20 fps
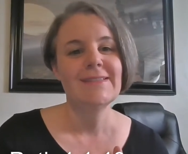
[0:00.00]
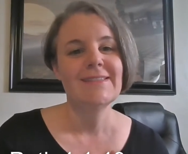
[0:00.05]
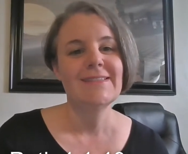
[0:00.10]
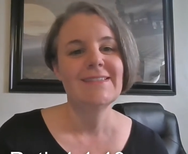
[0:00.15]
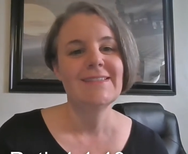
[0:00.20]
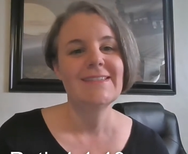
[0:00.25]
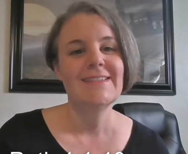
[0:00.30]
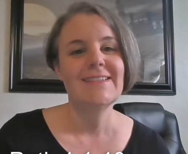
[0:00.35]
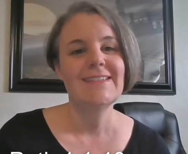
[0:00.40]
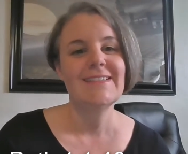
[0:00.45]

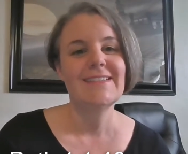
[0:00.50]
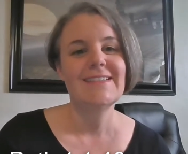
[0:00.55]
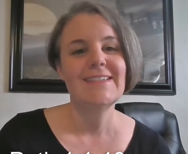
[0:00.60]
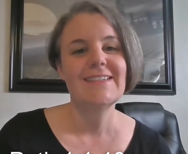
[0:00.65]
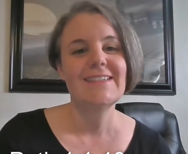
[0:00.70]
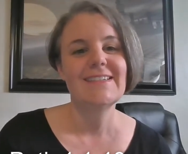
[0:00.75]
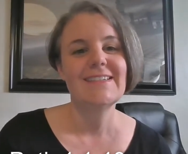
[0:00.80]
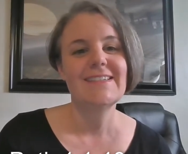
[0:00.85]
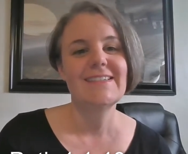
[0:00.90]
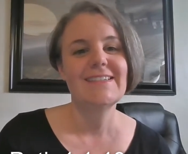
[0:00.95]

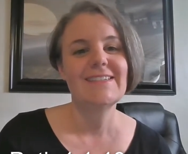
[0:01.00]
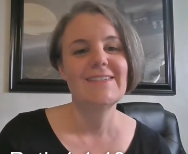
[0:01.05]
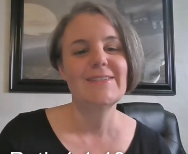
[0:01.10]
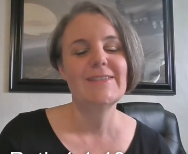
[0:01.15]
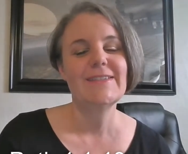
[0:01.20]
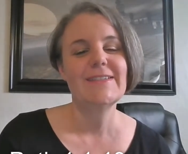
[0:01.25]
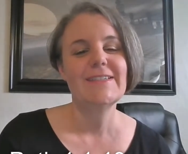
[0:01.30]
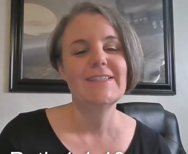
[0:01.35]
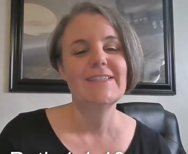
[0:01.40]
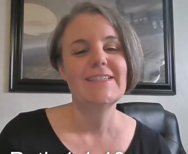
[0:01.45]

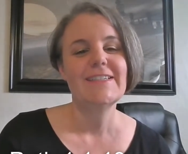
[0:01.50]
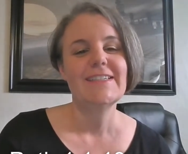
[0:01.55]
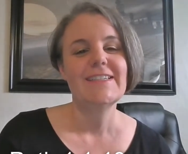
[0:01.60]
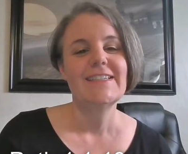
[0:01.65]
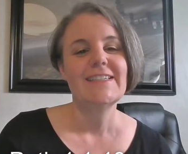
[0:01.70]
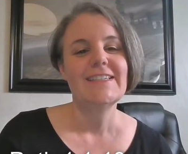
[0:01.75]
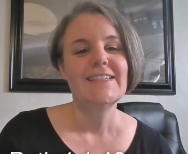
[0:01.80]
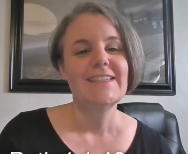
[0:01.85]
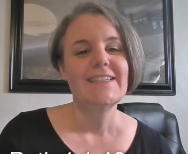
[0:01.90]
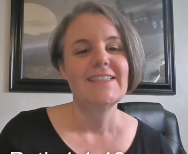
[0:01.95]

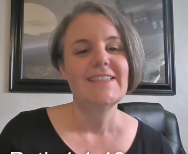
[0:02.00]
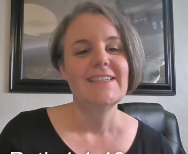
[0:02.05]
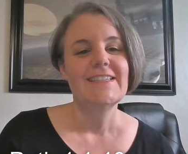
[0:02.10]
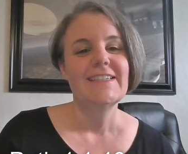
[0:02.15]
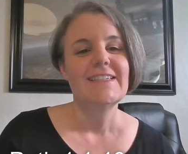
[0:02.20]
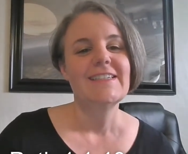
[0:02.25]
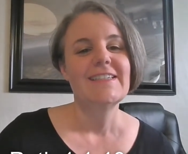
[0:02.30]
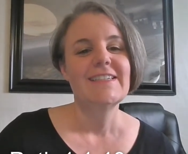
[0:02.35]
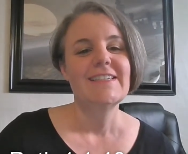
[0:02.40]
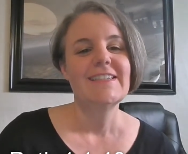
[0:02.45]

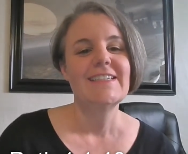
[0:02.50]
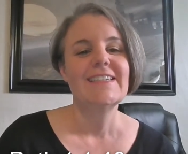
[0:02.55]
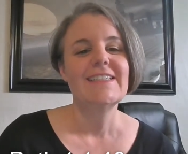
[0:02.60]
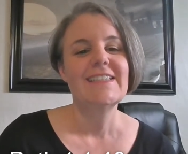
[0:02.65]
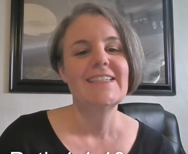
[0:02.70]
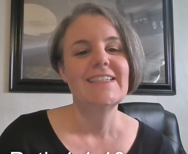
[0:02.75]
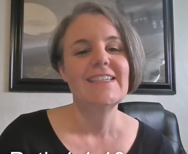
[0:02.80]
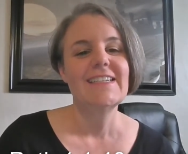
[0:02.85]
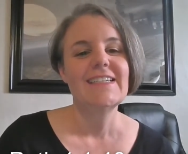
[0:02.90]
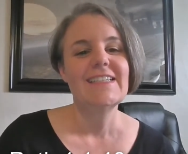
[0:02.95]
(silence)